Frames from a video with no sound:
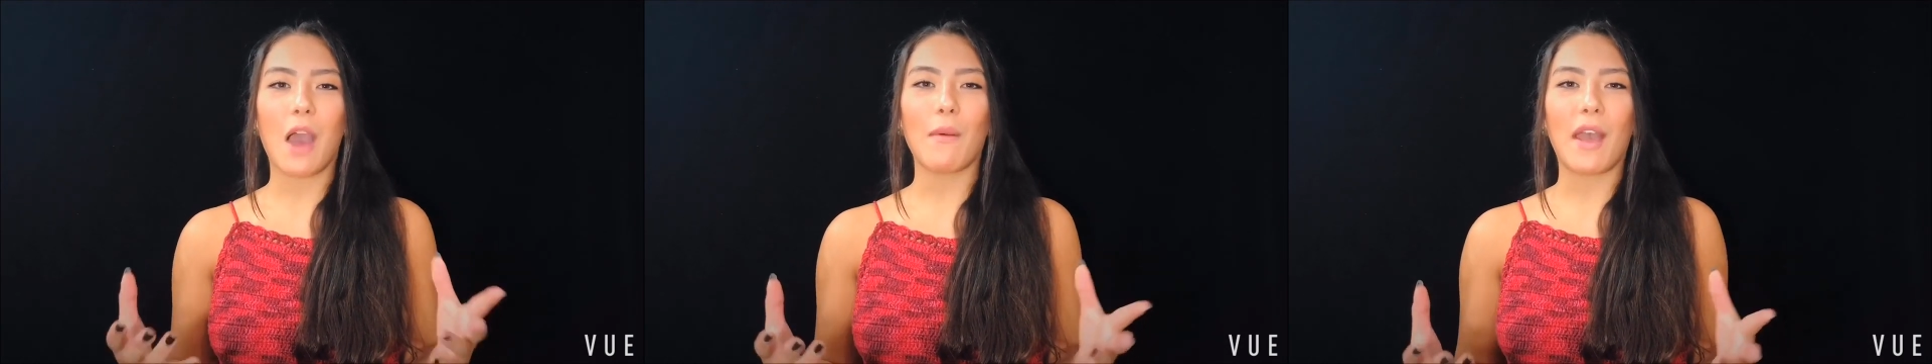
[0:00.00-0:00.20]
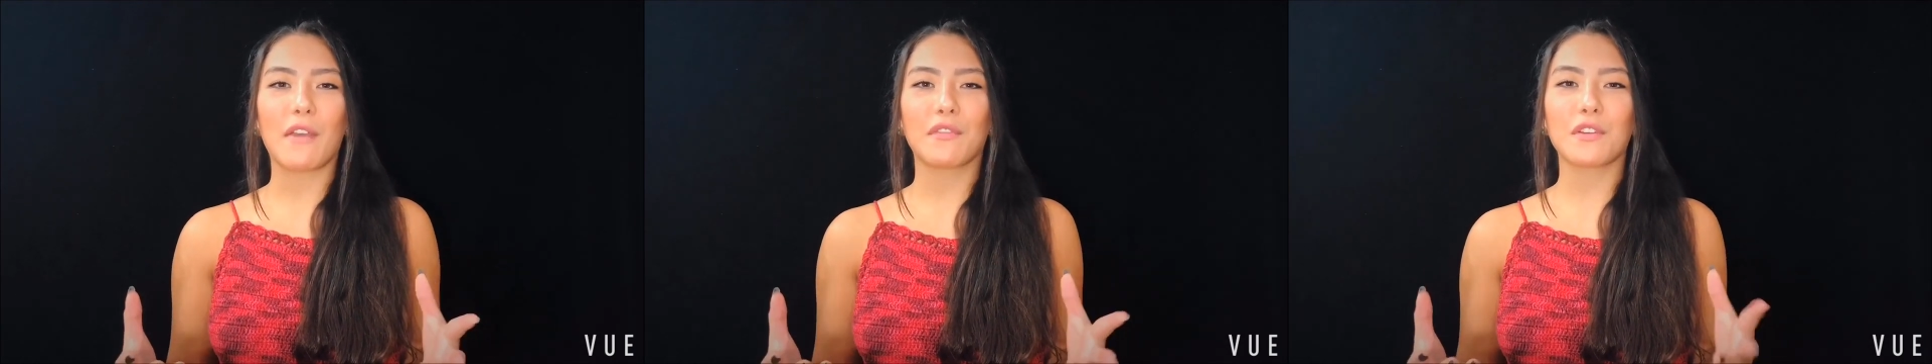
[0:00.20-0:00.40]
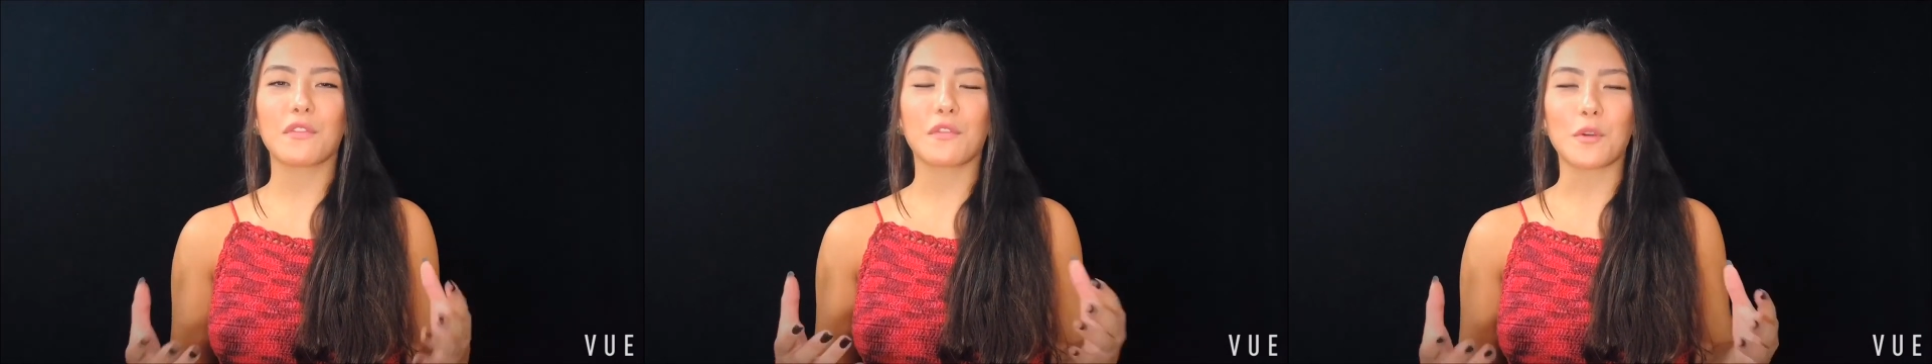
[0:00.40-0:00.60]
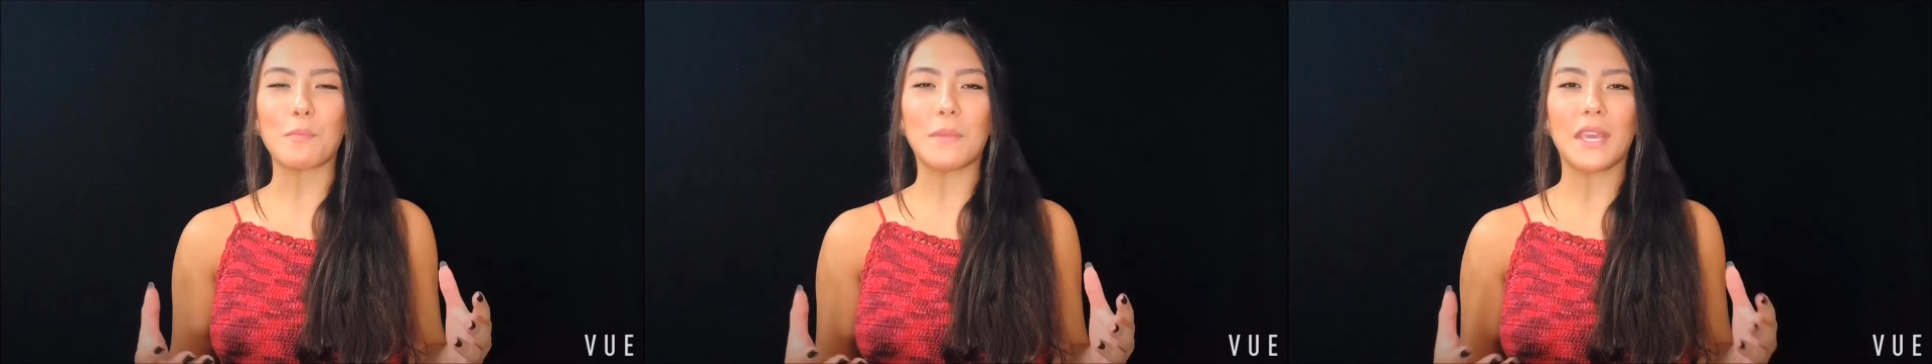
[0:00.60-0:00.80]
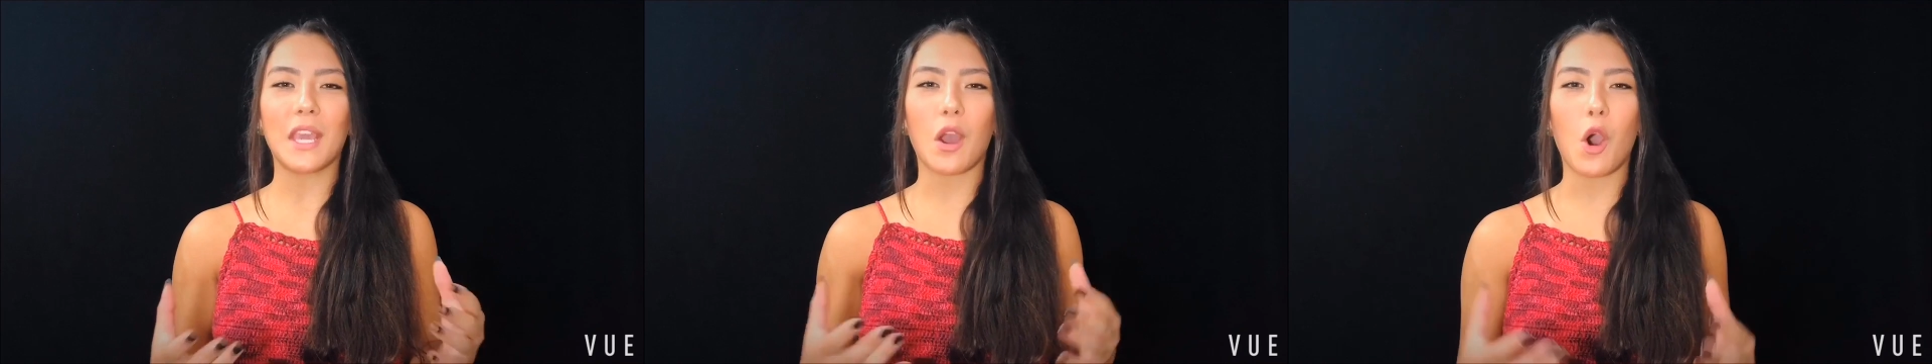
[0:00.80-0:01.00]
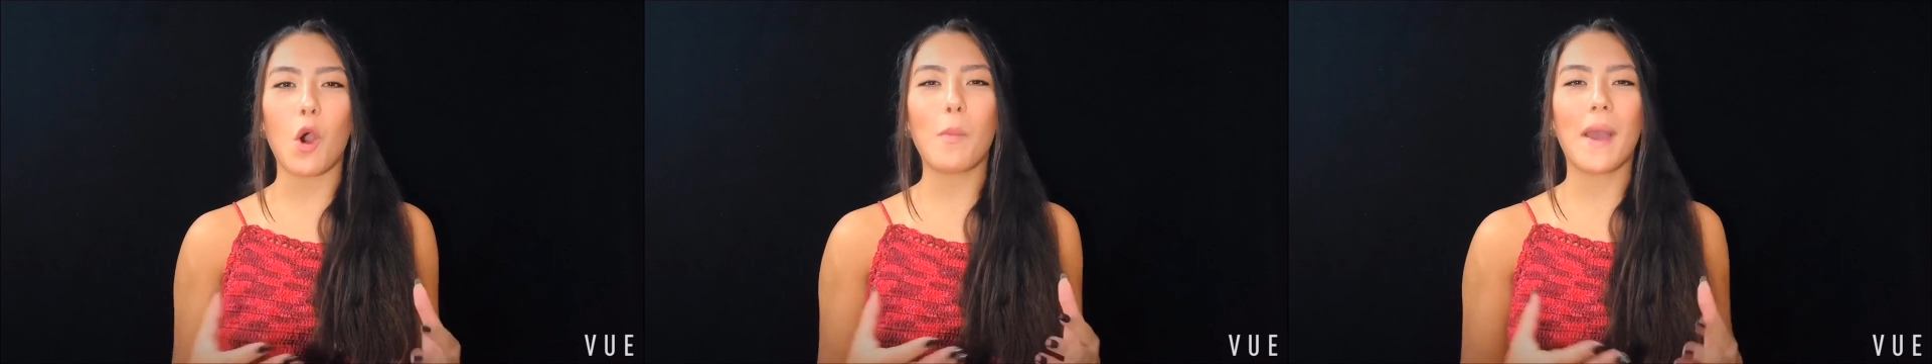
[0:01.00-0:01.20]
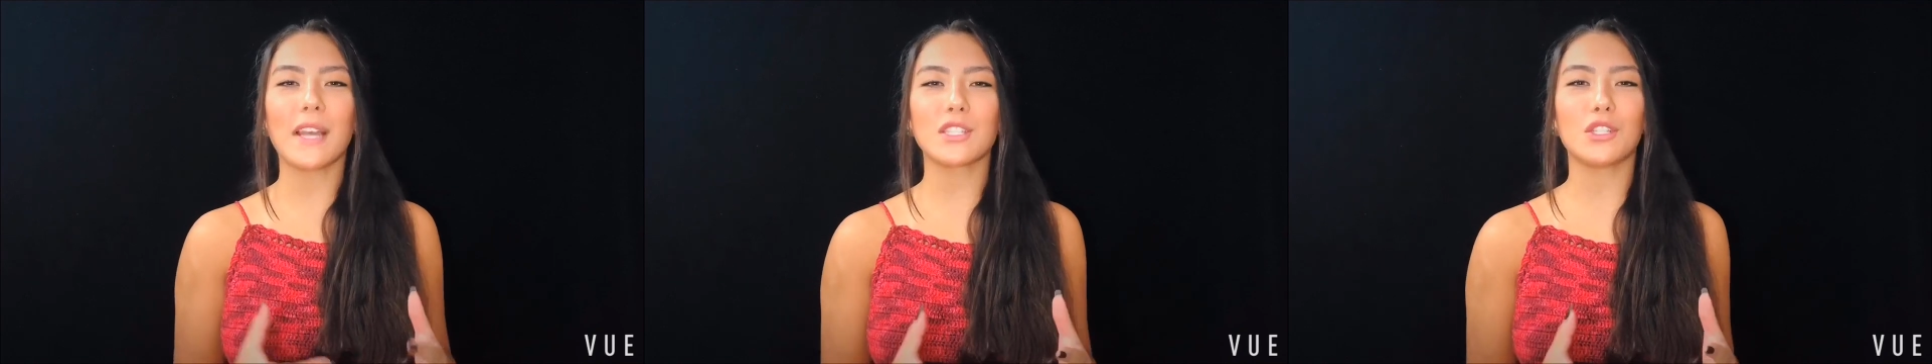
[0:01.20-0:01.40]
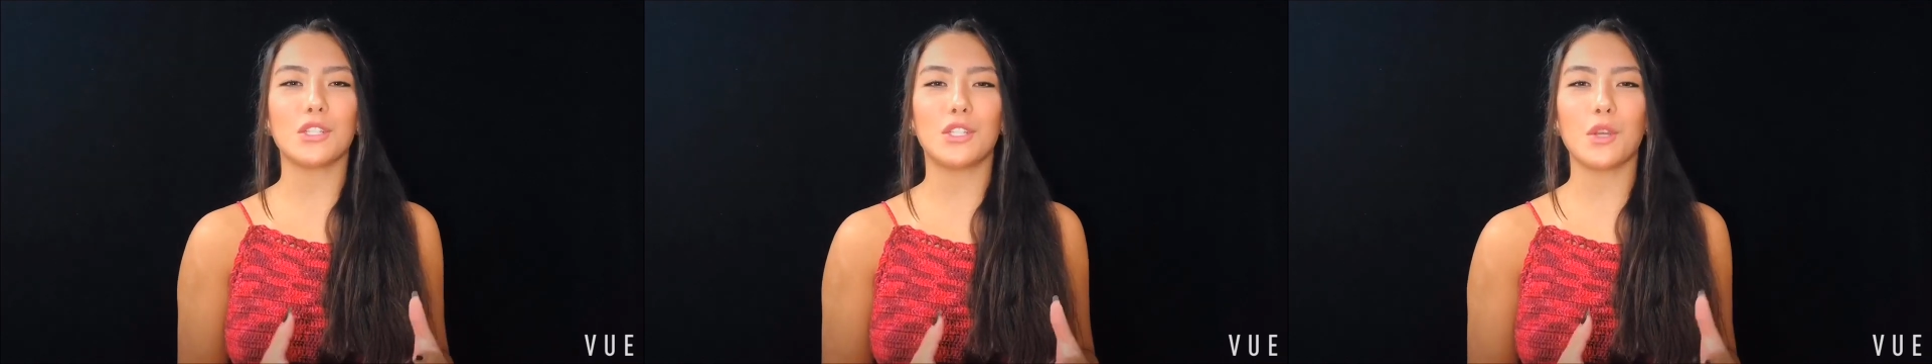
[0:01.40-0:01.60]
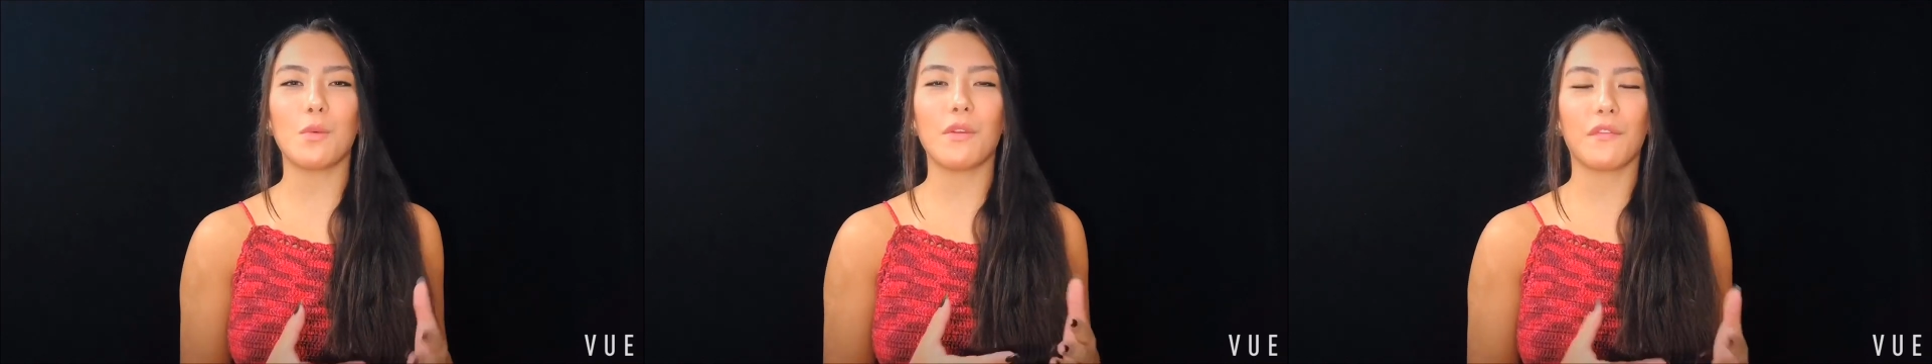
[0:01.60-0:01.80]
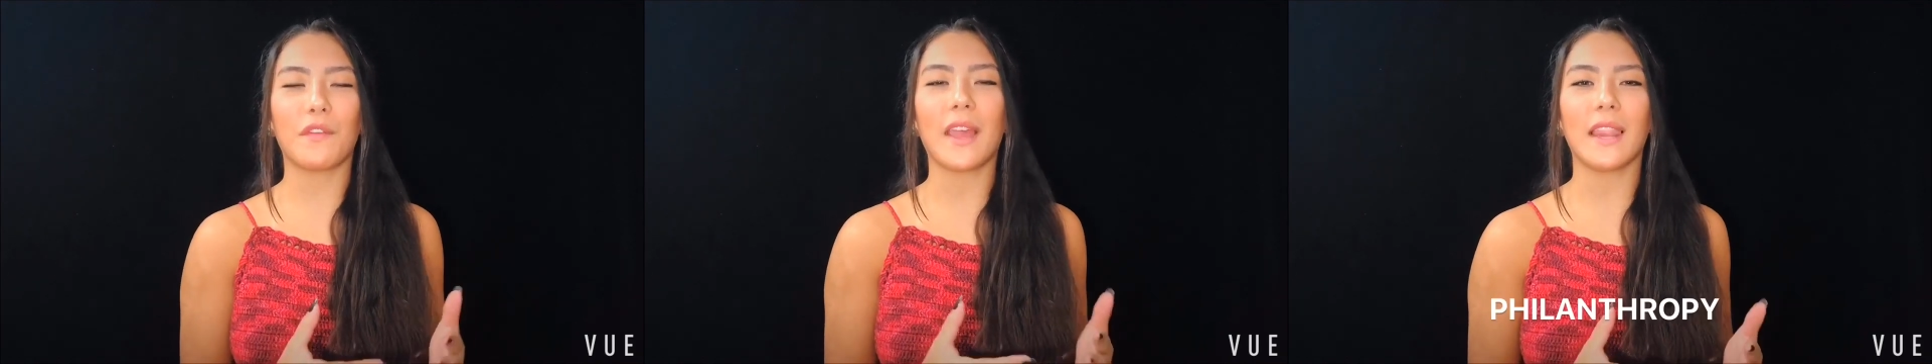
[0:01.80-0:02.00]
However, for me, hope has to
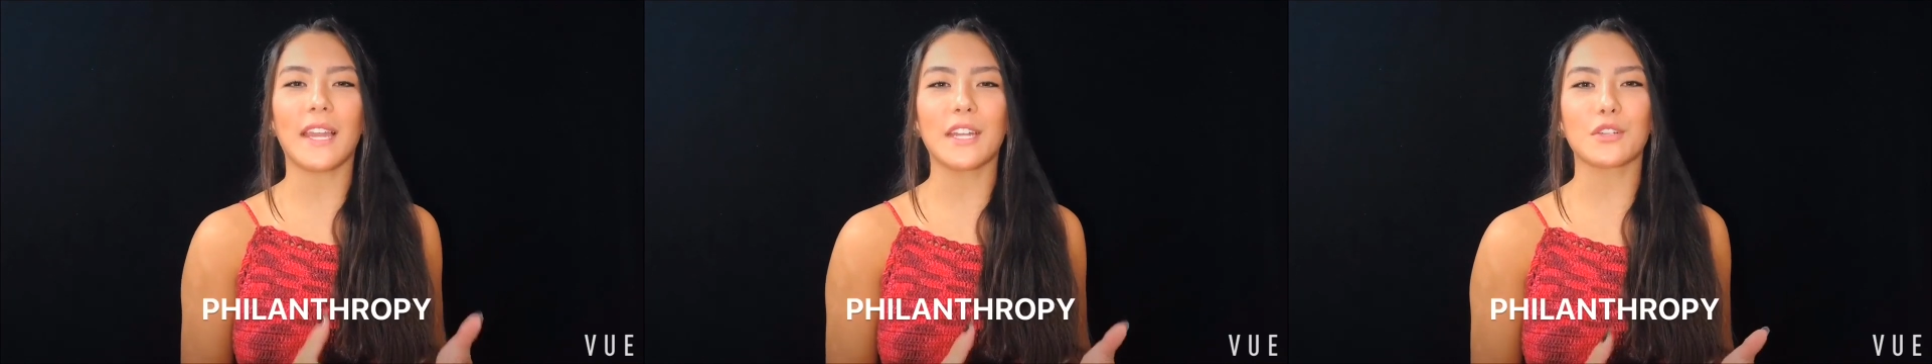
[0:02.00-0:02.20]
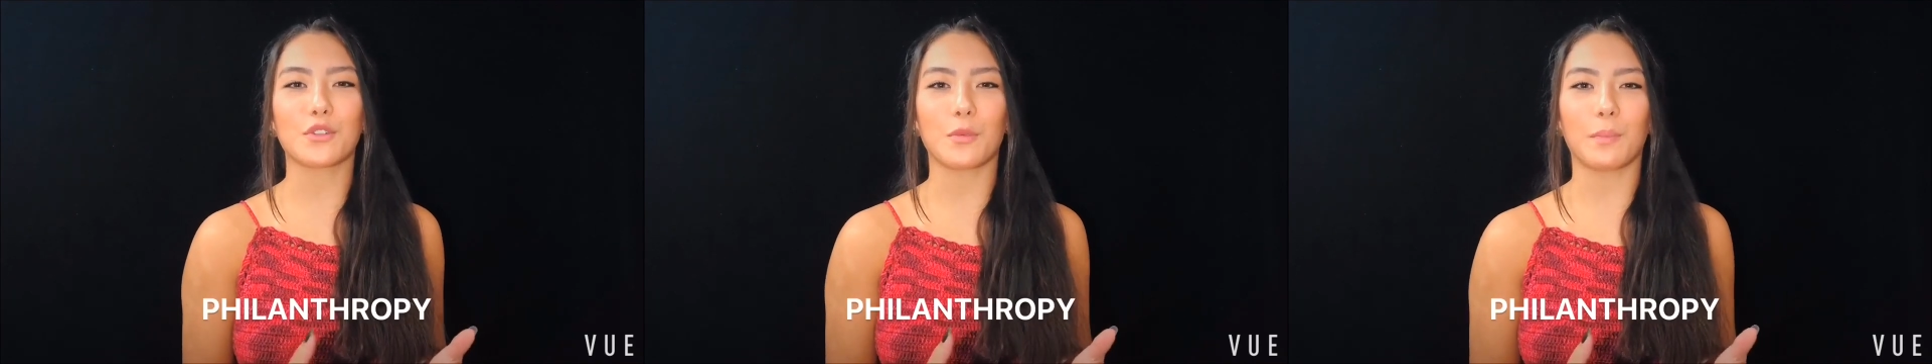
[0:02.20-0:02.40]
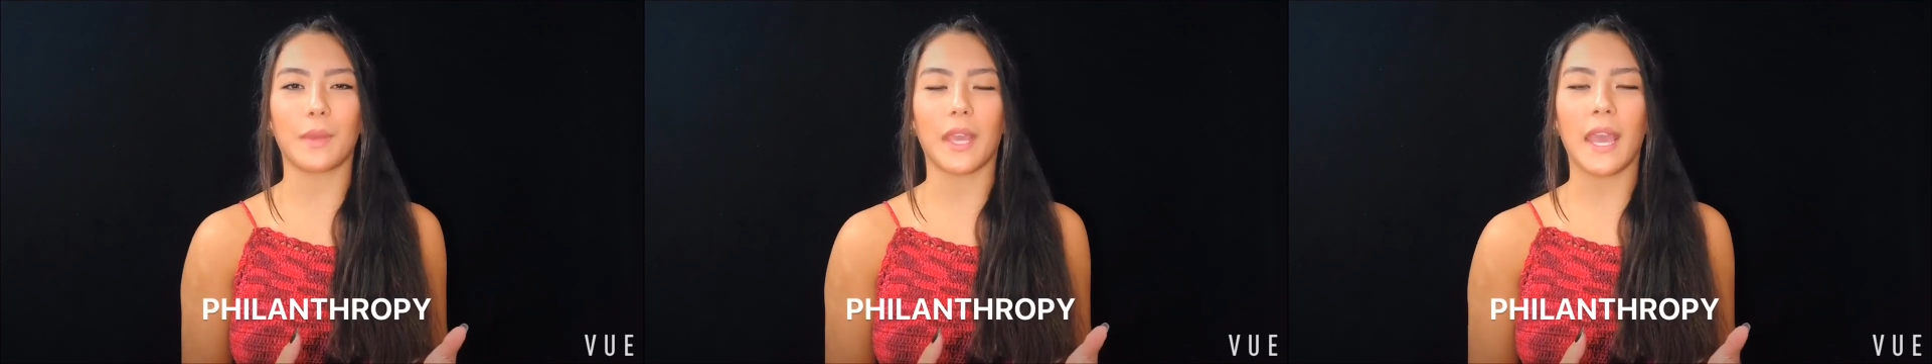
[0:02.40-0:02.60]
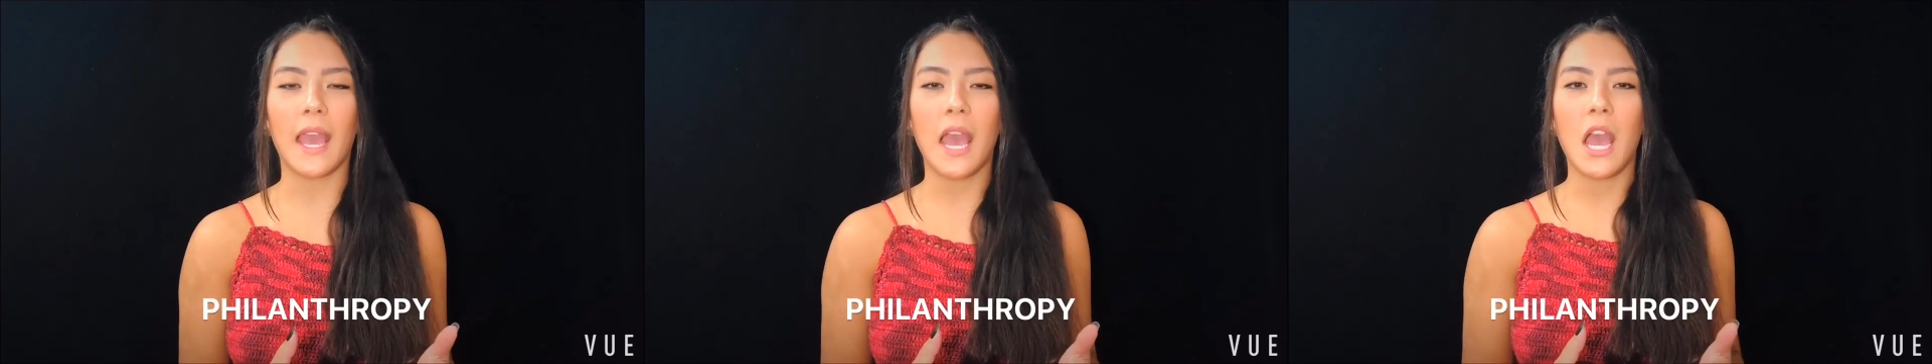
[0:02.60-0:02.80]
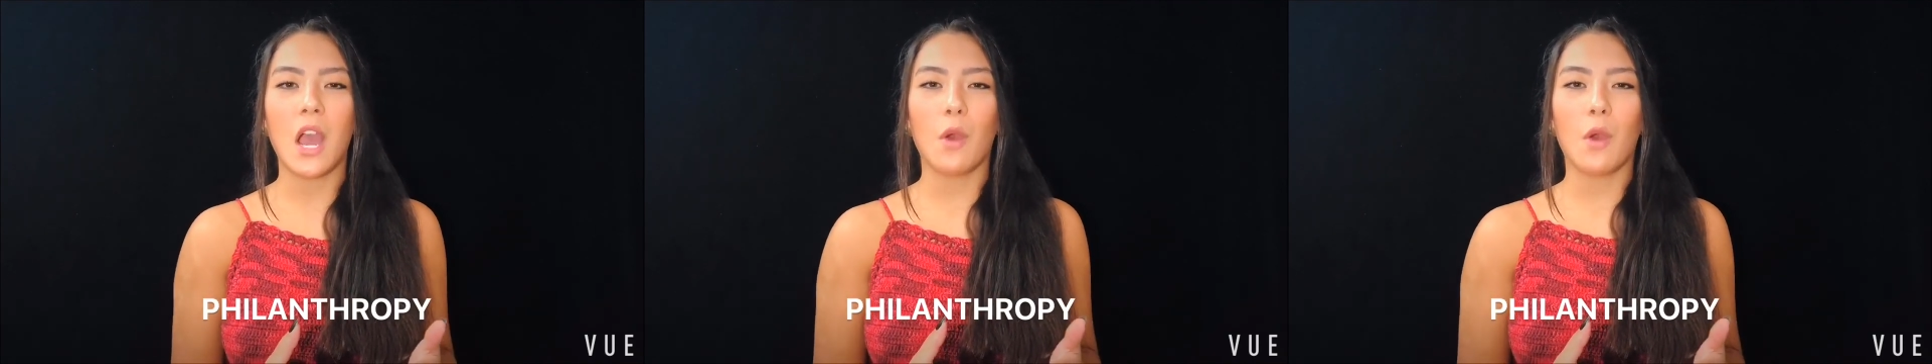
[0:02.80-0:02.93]
do with philanthropy,